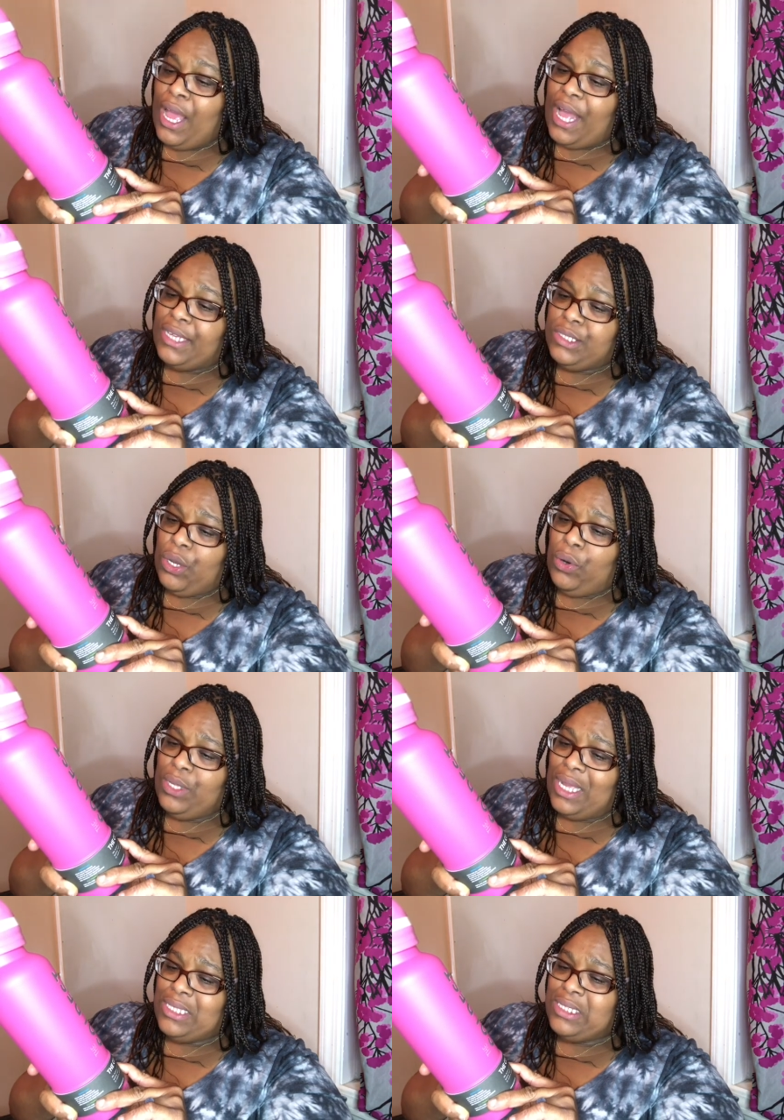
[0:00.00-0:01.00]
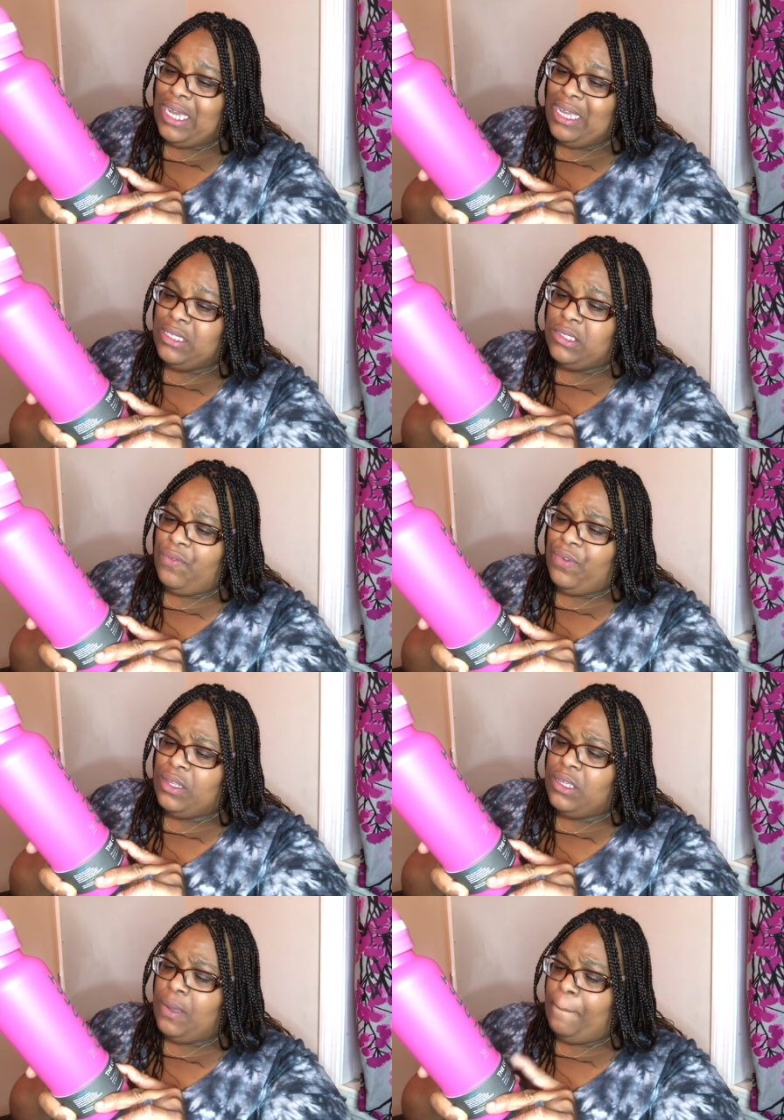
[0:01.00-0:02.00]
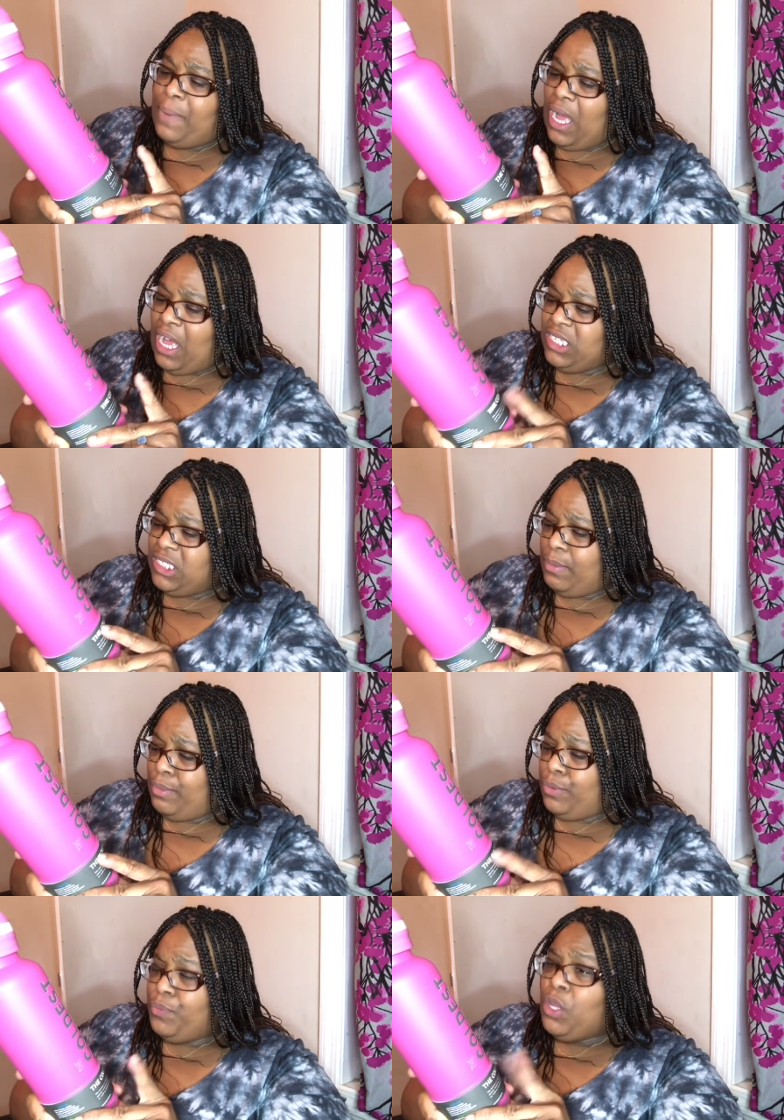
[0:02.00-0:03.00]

as cold as scientifically possible.